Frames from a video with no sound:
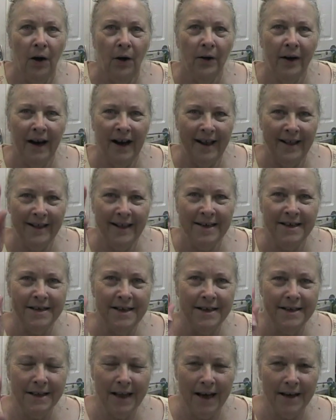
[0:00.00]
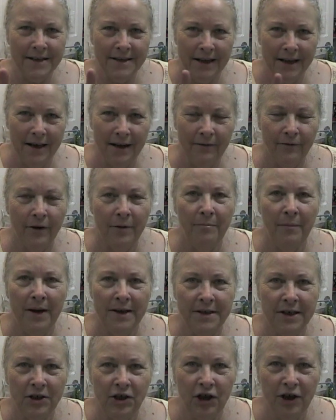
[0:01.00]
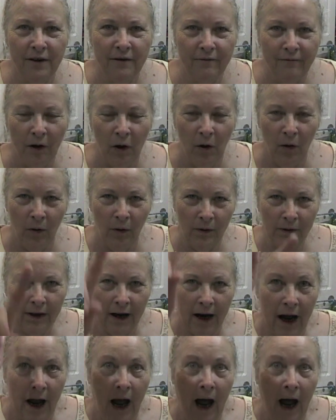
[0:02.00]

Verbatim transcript: Okay, this is Leslie from Message in a Fold.